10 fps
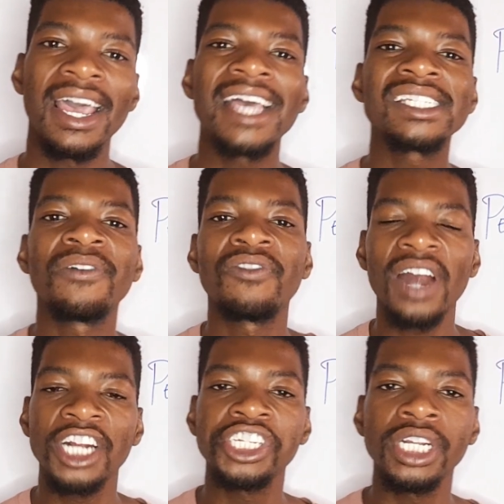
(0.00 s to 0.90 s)
as a
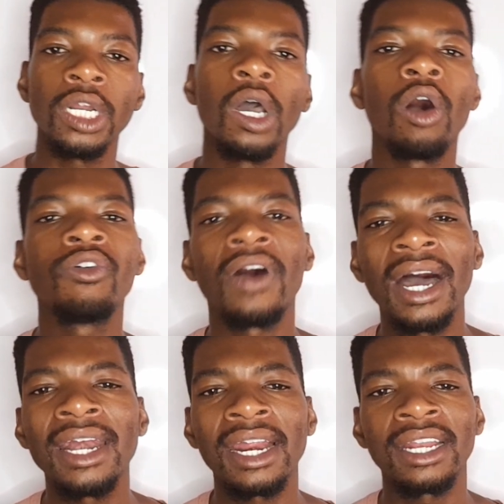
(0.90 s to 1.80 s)
fraction of
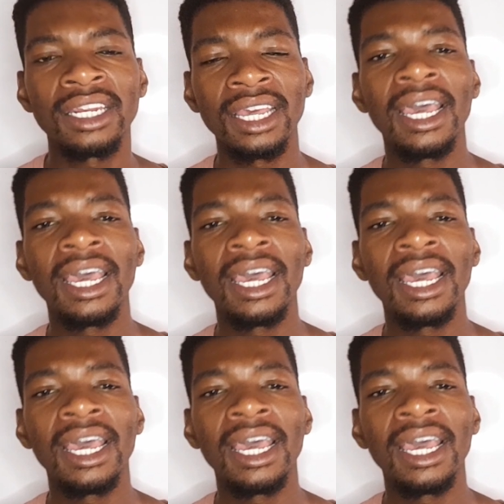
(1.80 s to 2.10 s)
100.